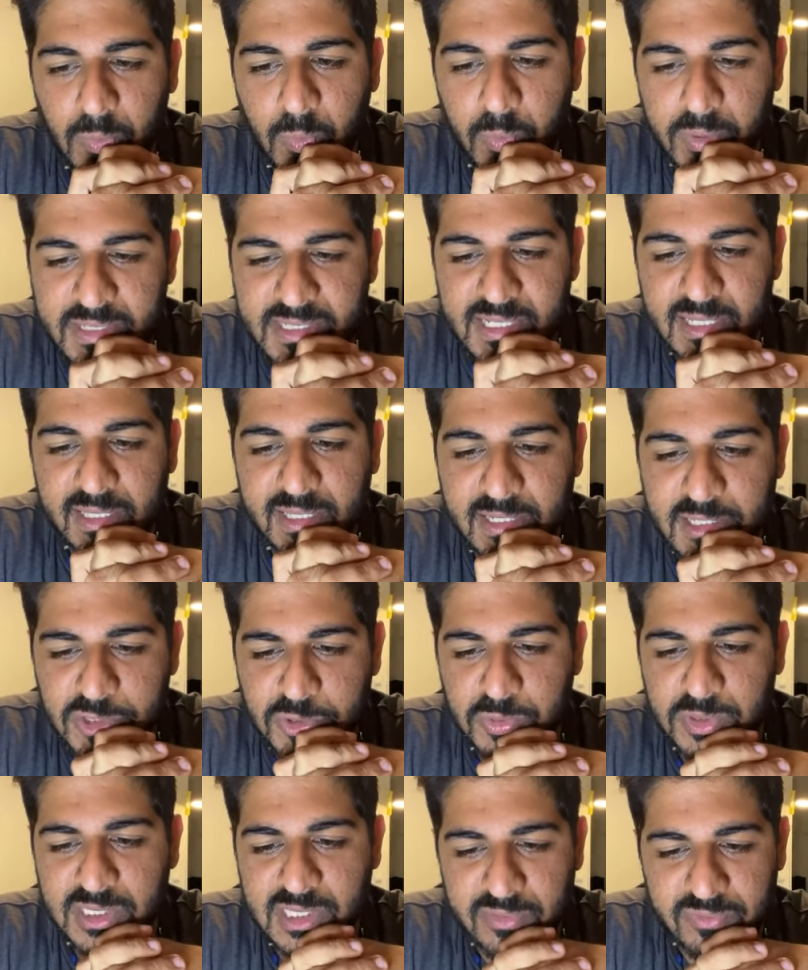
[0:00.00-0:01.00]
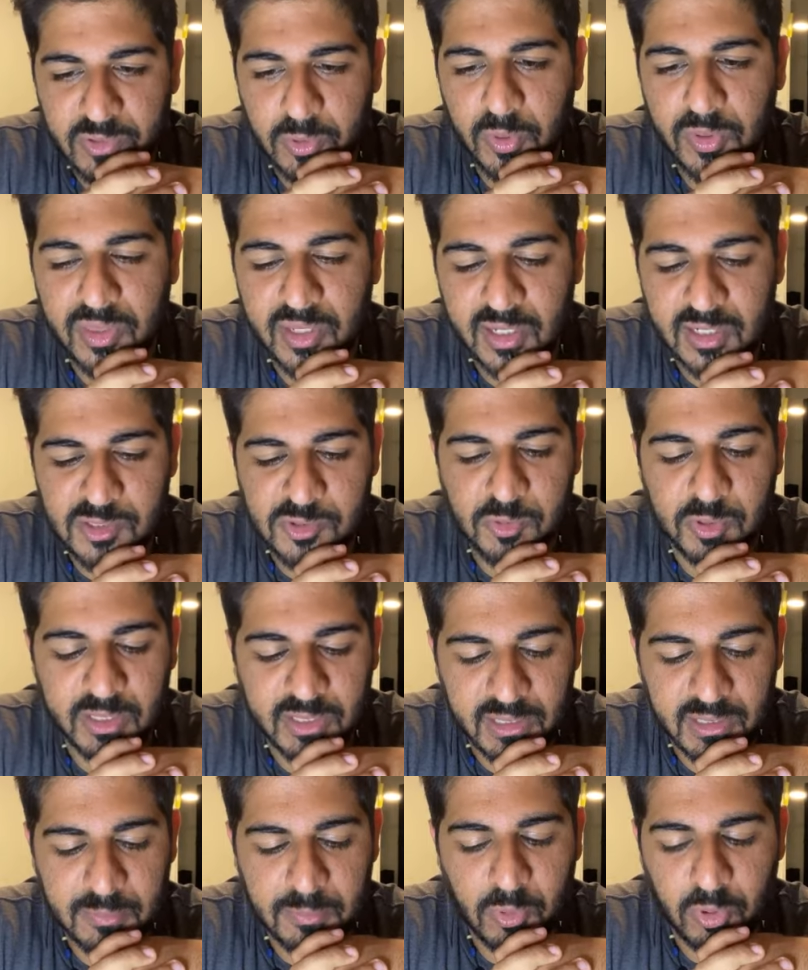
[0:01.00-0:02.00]
Yeah, recently, because she was living within
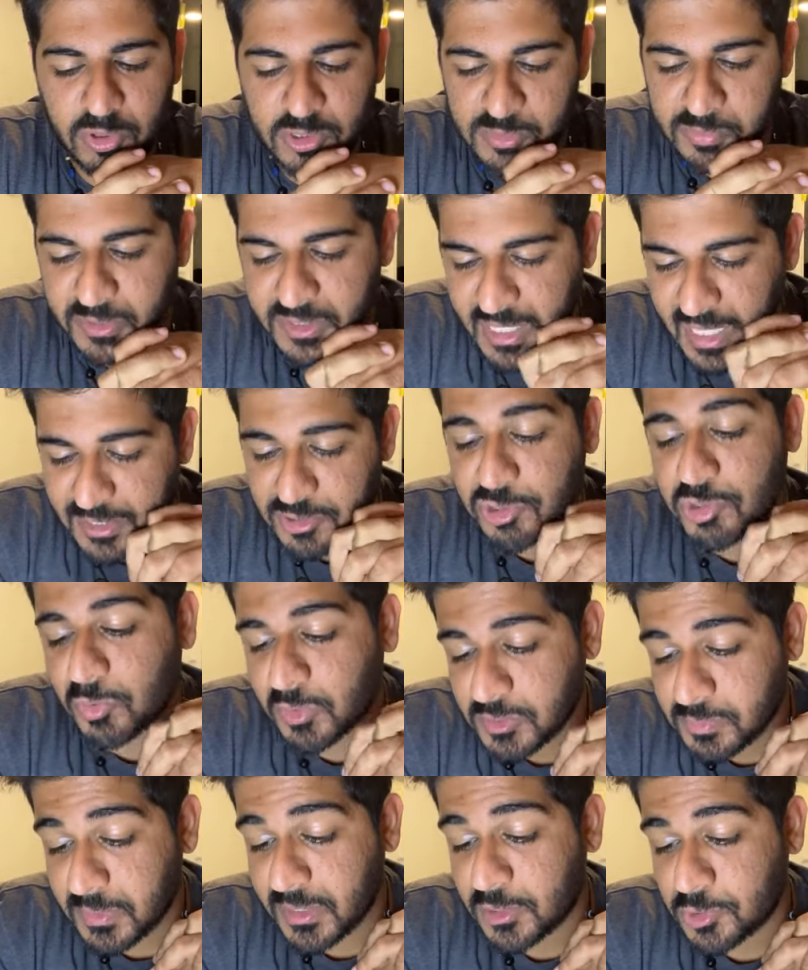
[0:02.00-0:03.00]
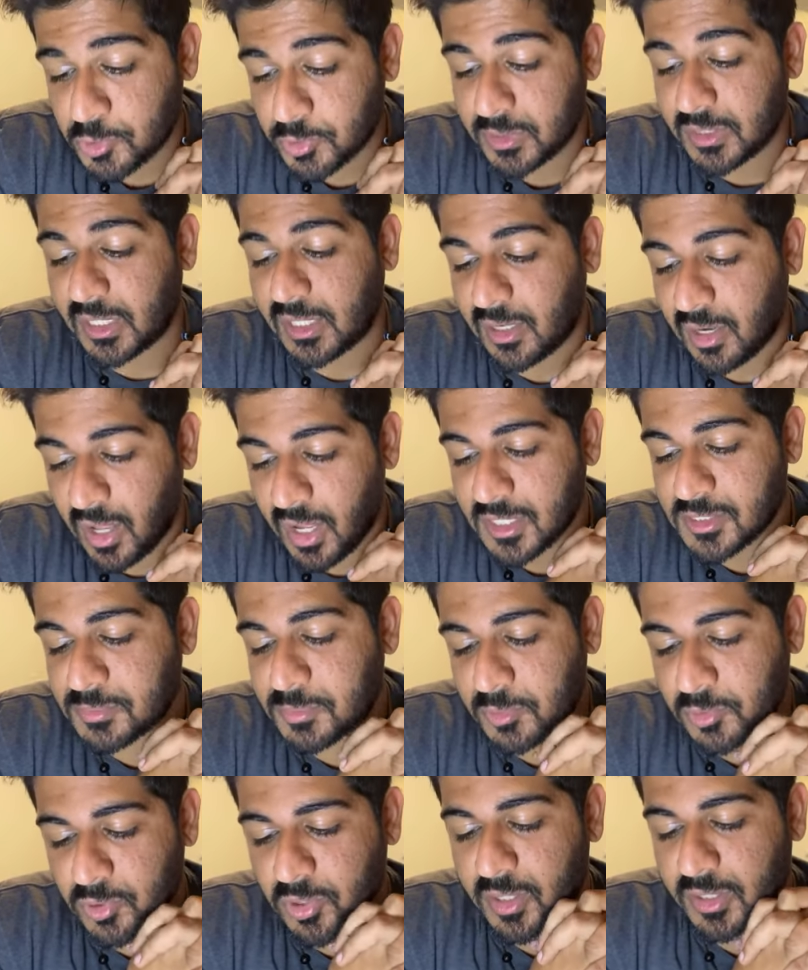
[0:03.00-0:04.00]
Israeli borders. But yes, she was being treated in the
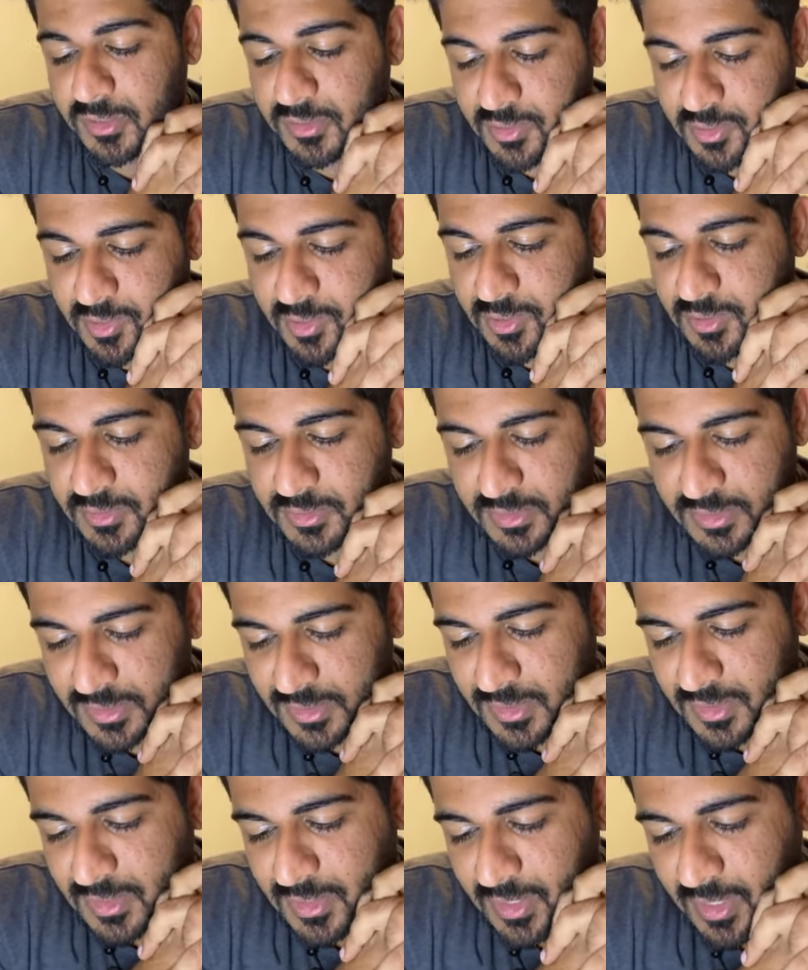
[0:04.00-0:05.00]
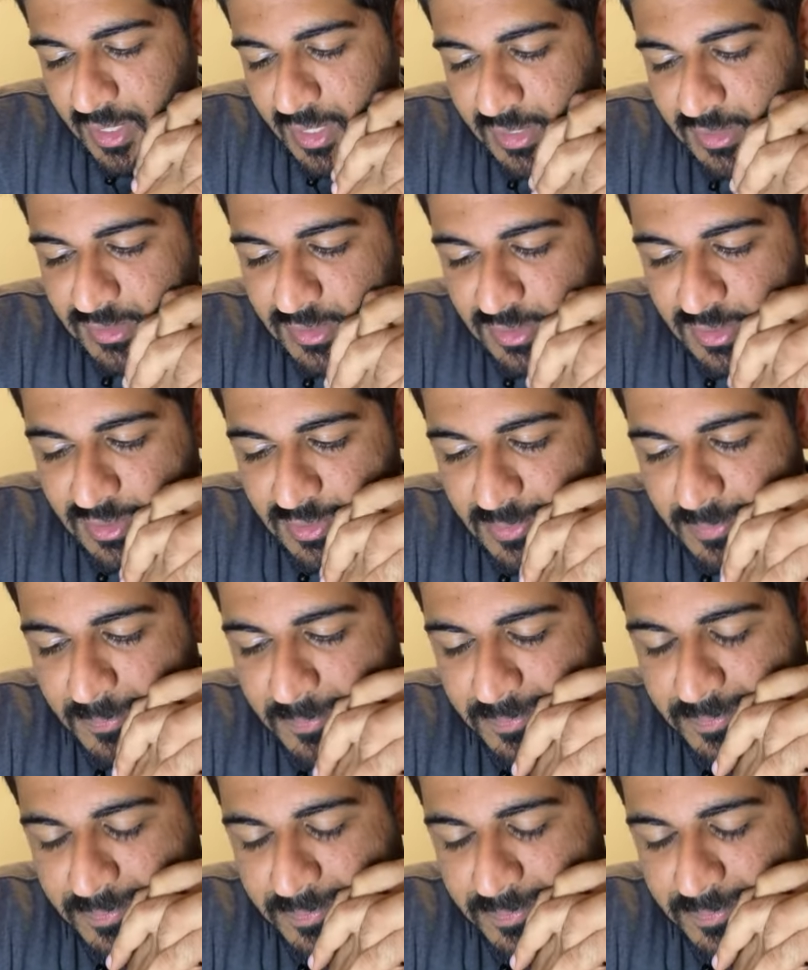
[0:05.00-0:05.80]
hospital but it's